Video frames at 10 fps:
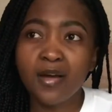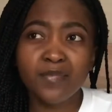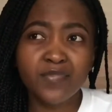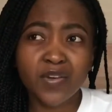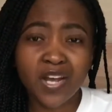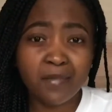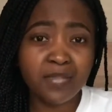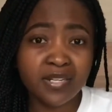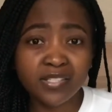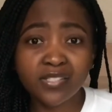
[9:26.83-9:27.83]
the
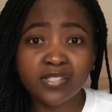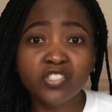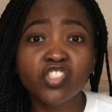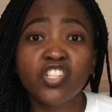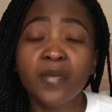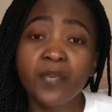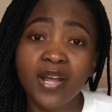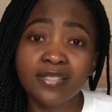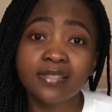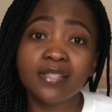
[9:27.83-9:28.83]
company's share
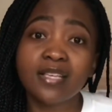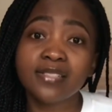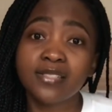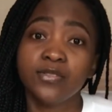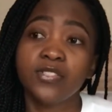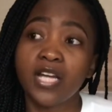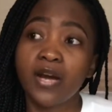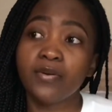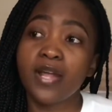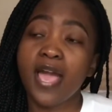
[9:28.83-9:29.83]
prices are still
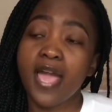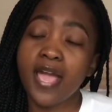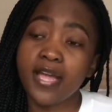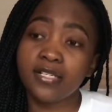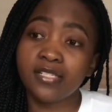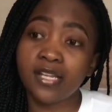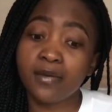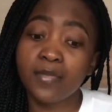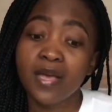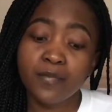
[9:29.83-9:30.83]
down, and
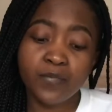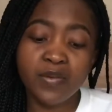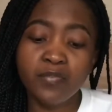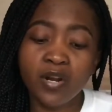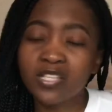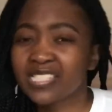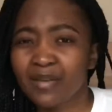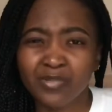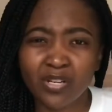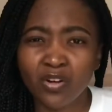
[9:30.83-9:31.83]
people are
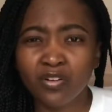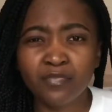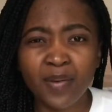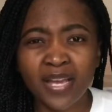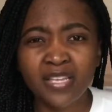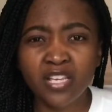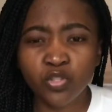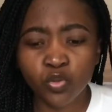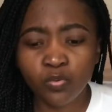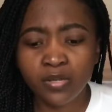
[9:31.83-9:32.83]
skeptical of buying
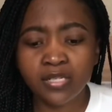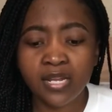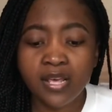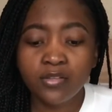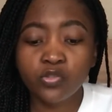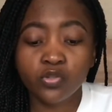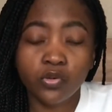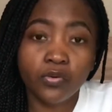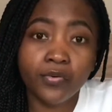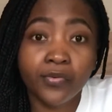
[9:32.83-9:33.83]
into it.
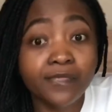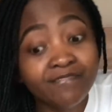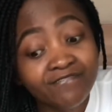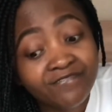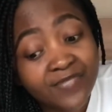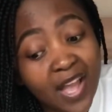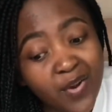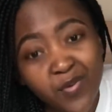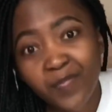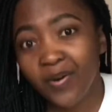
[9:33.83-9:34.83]
So I
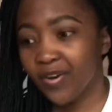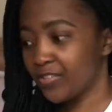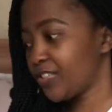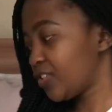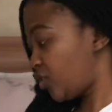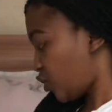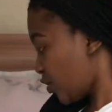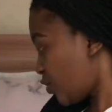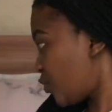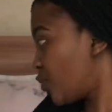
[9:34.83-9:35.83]
hope I answered
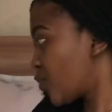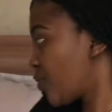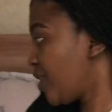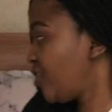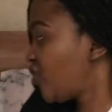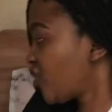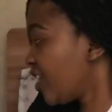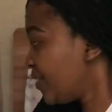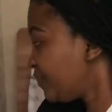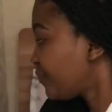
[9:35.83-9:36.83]
your
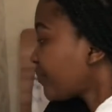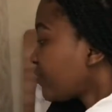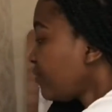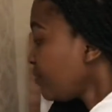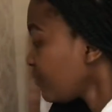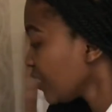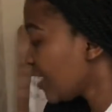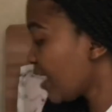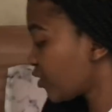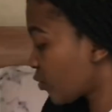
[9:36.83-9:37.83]
question.
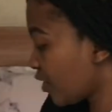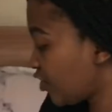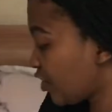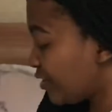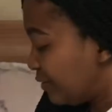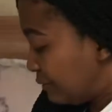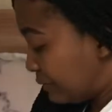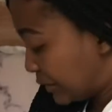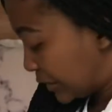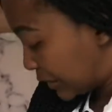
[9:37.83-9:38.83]
Next question.
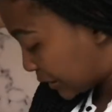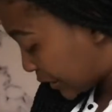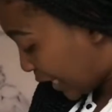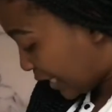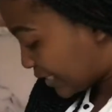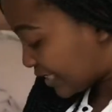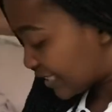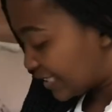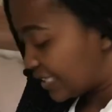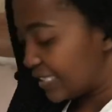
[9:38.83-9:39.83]
God.
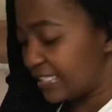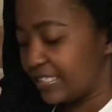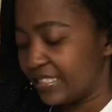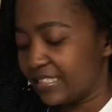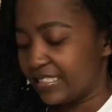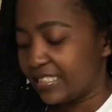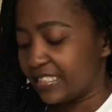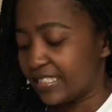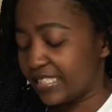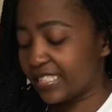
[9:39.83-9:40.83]

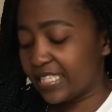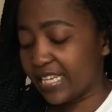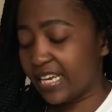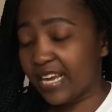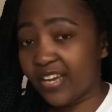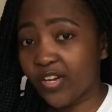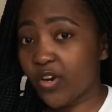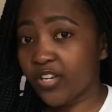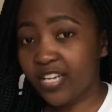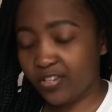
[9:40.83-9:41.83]
This thing, I
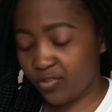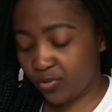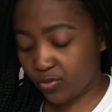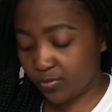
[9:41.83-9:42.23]
can't get used to